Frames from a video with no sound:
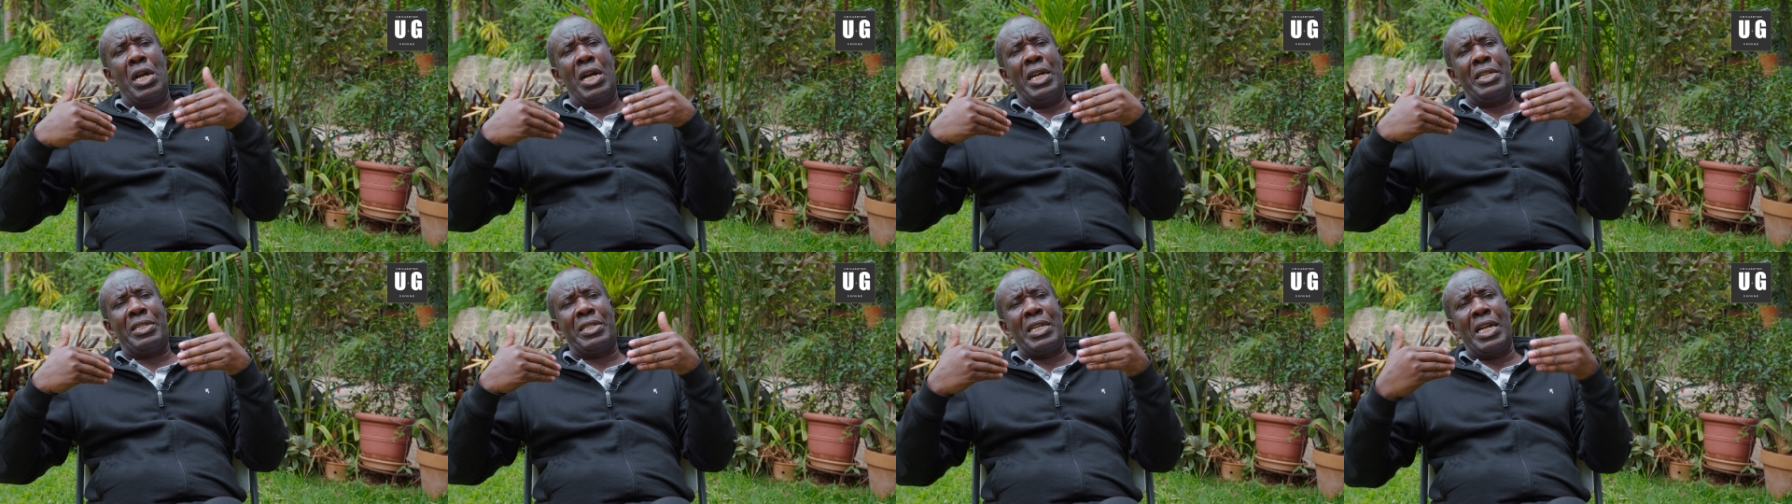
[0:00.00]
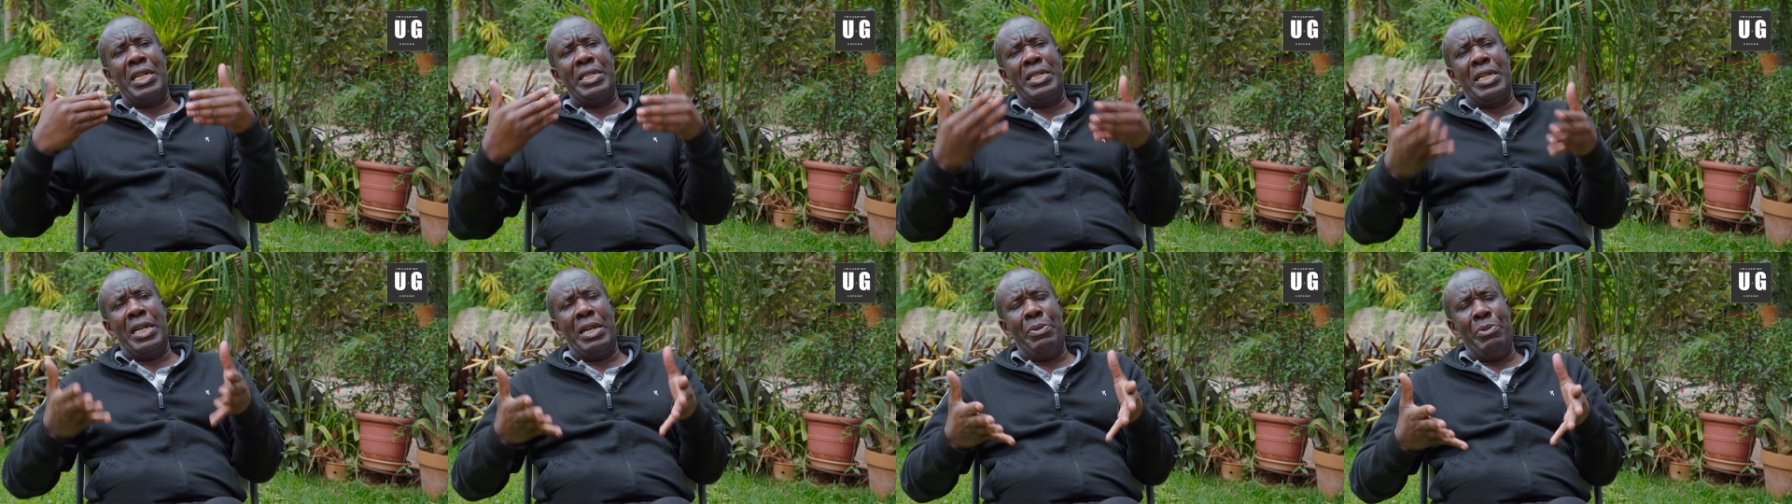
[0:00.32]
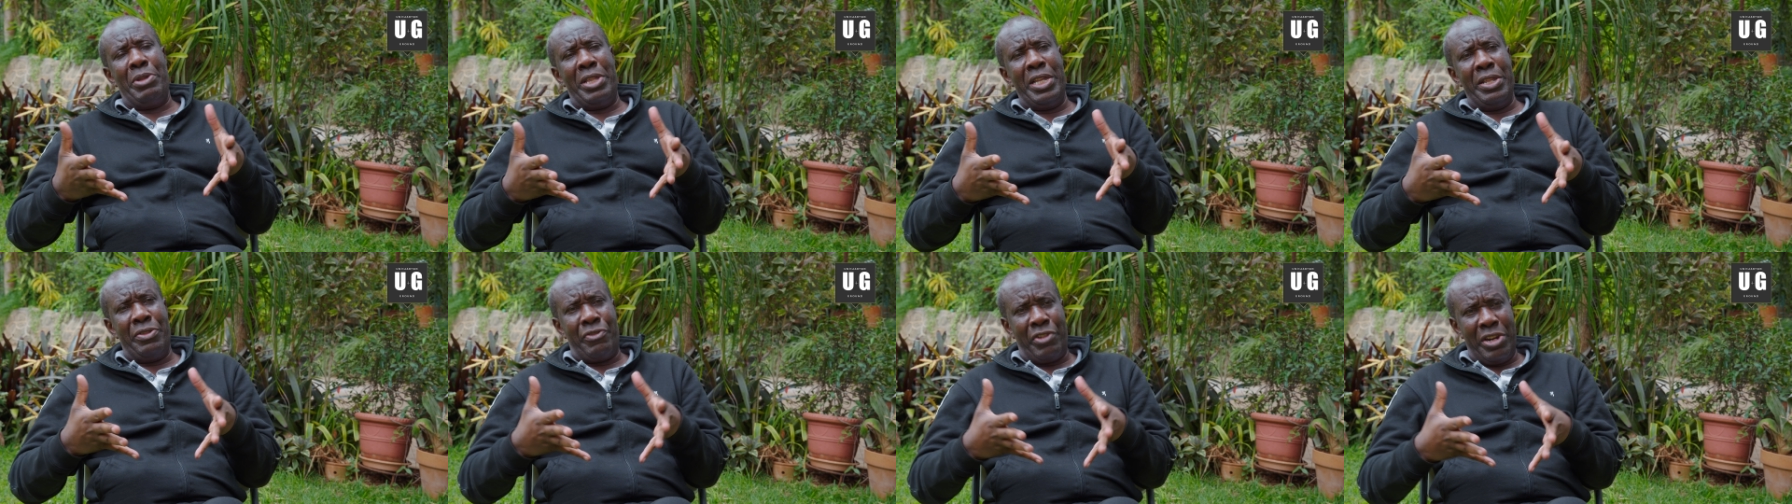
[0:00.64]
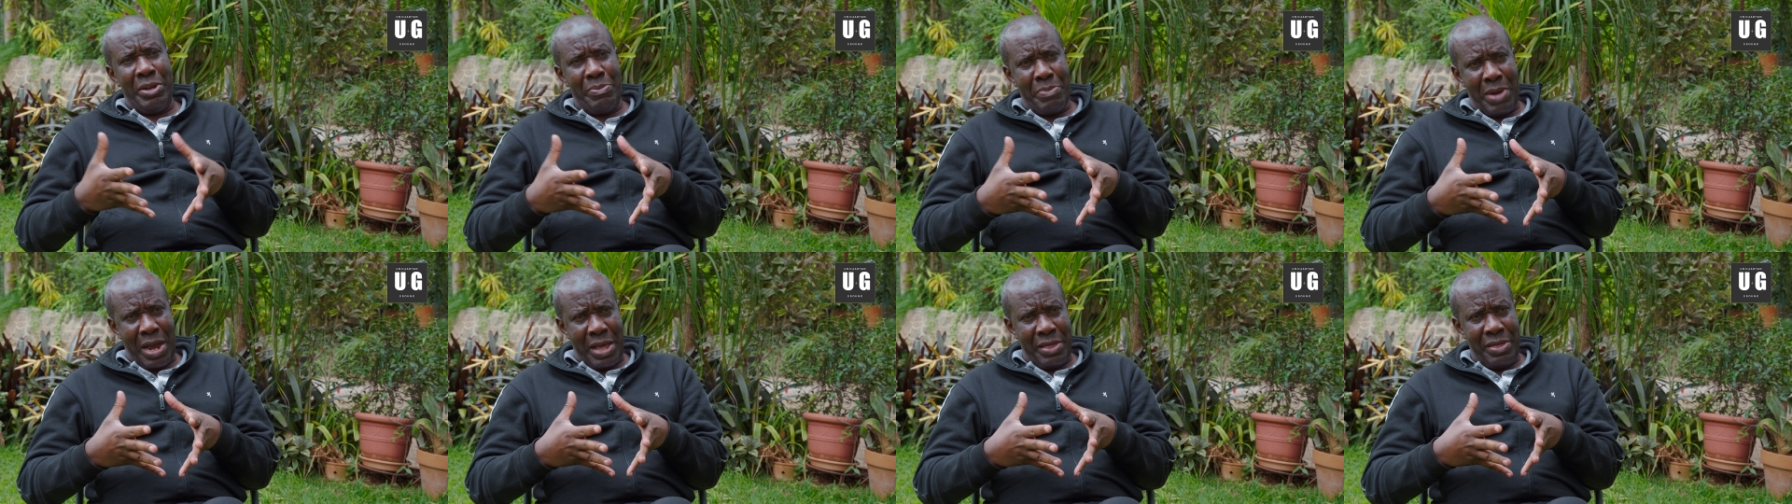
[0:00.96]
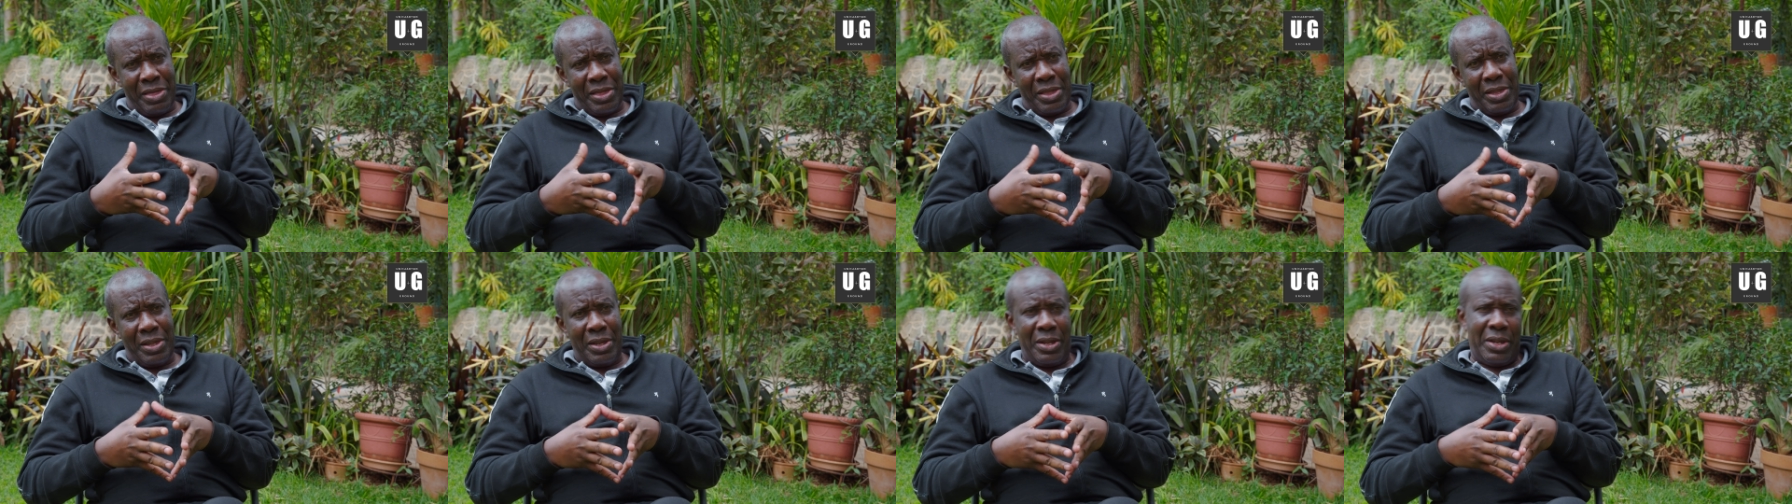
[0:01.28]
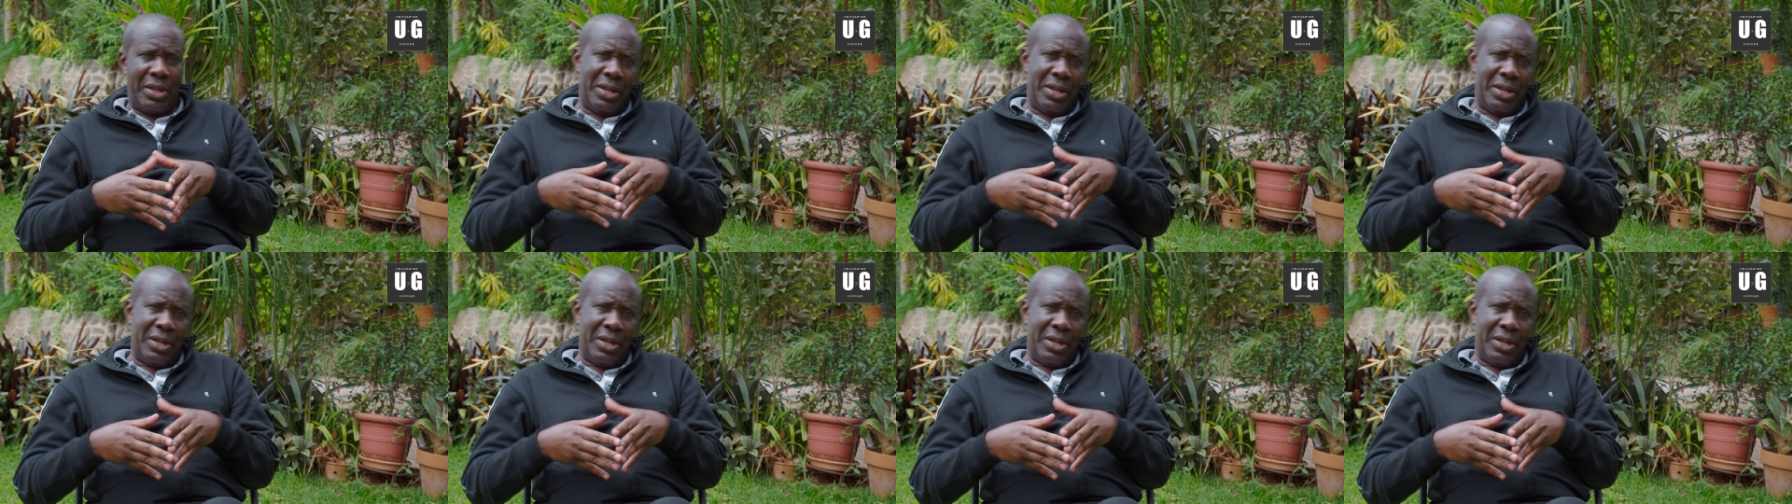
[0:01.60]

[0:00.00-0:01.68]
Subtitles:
a surgery within 3 months,